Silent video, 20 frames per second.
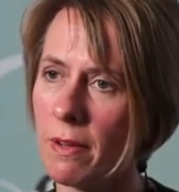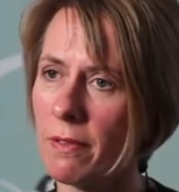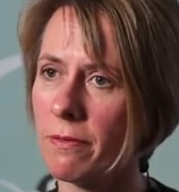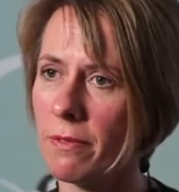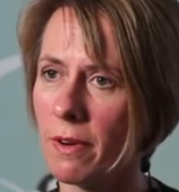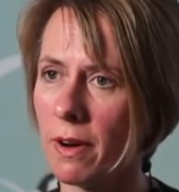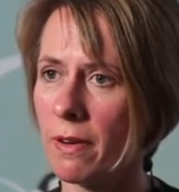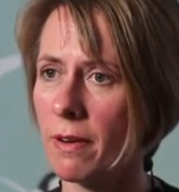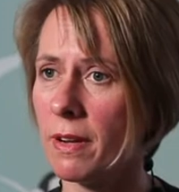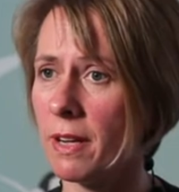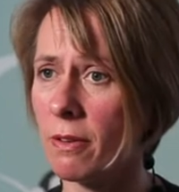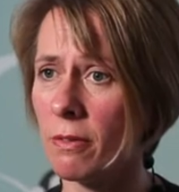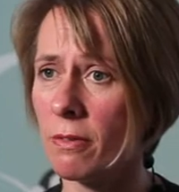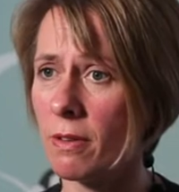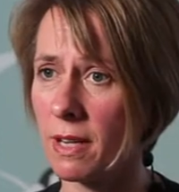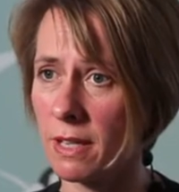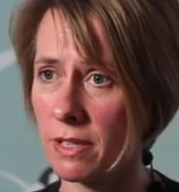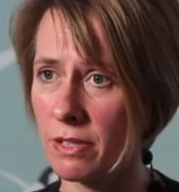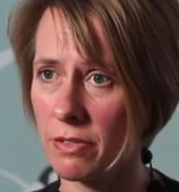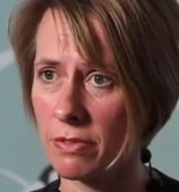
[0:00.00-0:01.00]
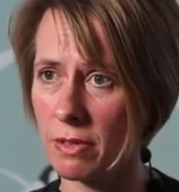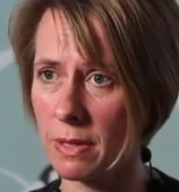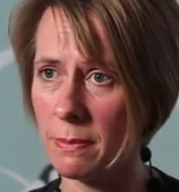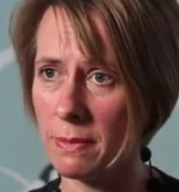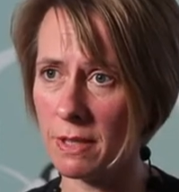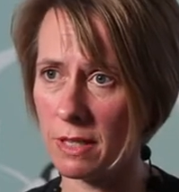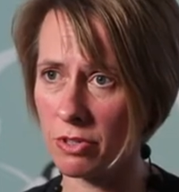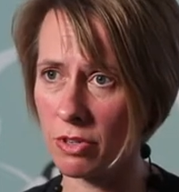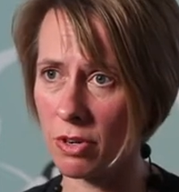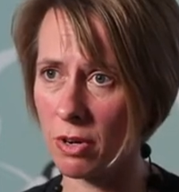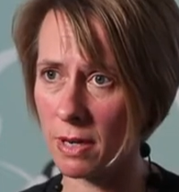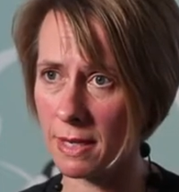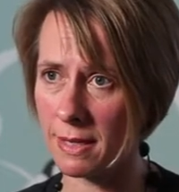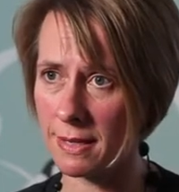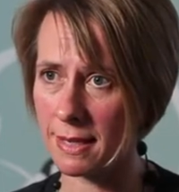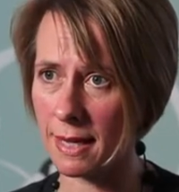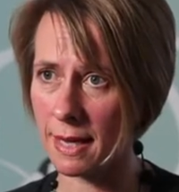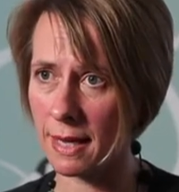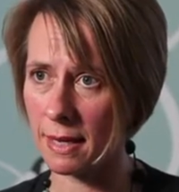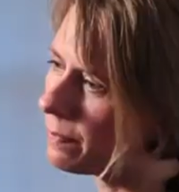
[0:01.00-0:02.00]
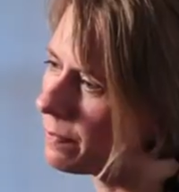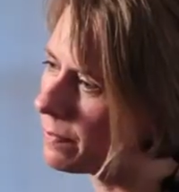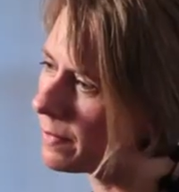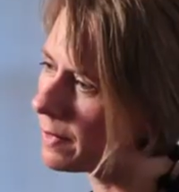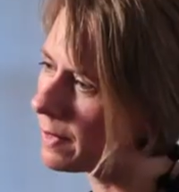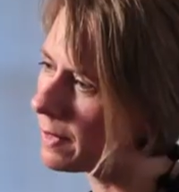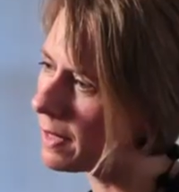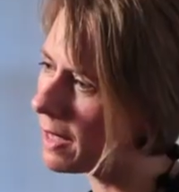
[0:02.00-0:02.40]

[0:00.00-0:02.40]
very or extremely dry skin.